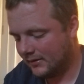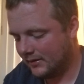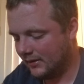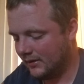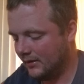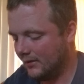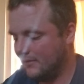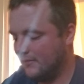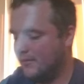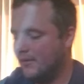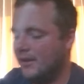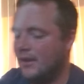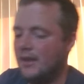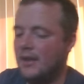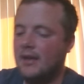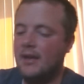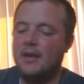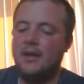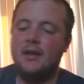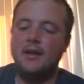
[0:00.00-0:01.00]
see here.
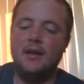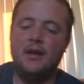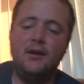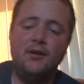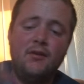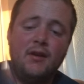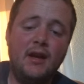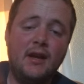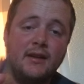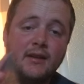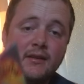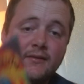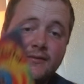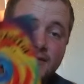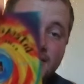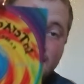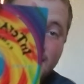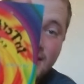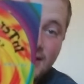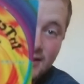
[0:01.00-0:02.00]
Interactive
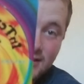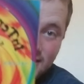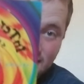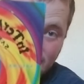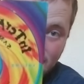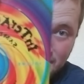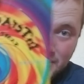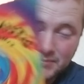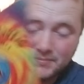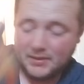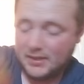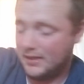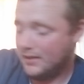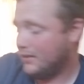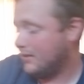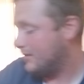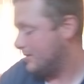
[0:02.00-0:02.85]
CD sample pack.